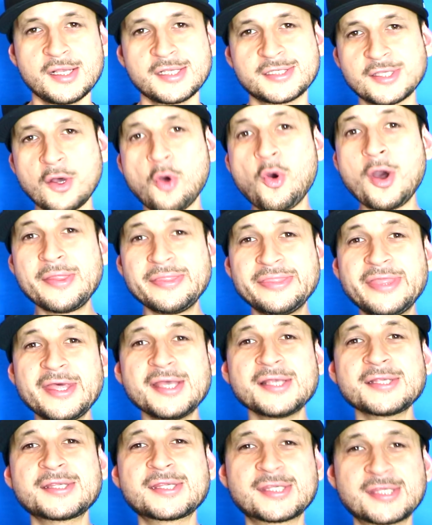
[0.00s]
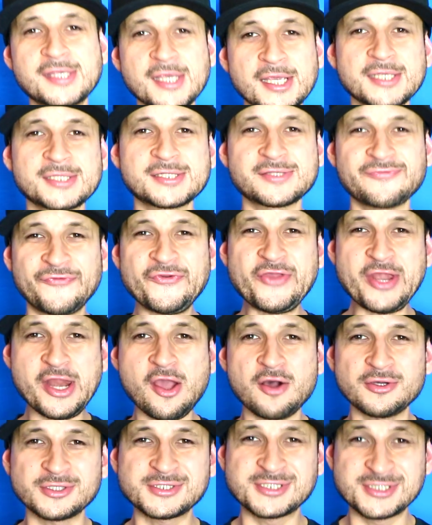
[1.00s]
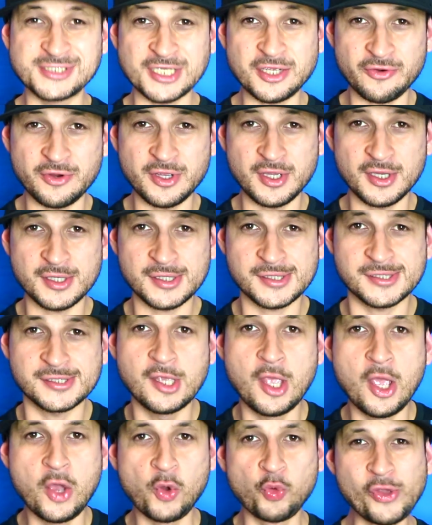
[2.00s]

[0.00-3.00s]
So in this six video series,